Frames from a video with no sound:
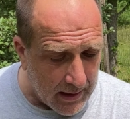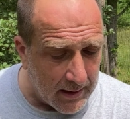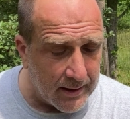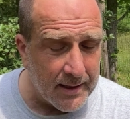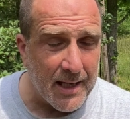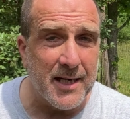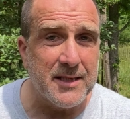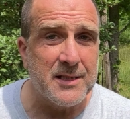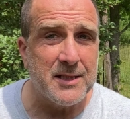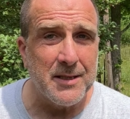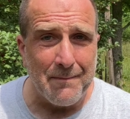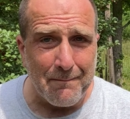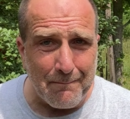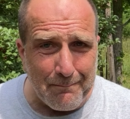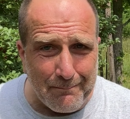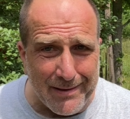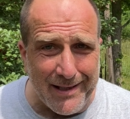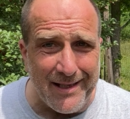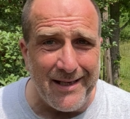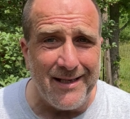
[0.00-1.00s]
got some
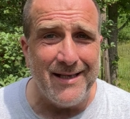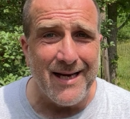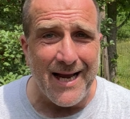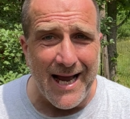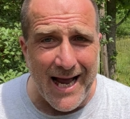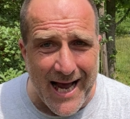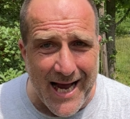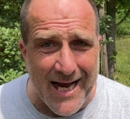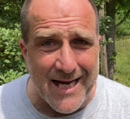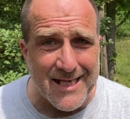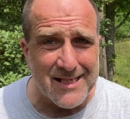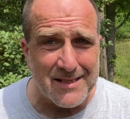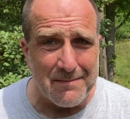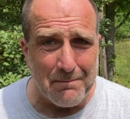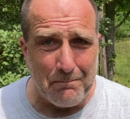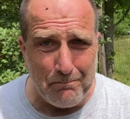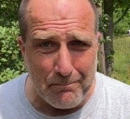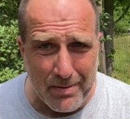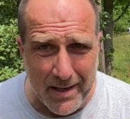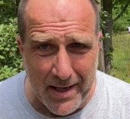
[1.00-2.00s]
big-ass
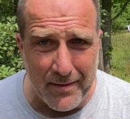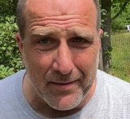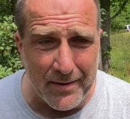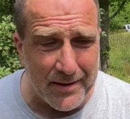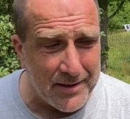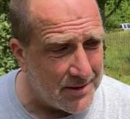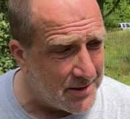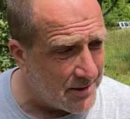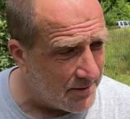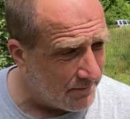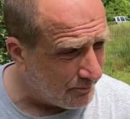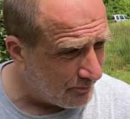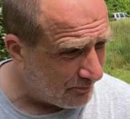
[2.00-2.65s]
berries.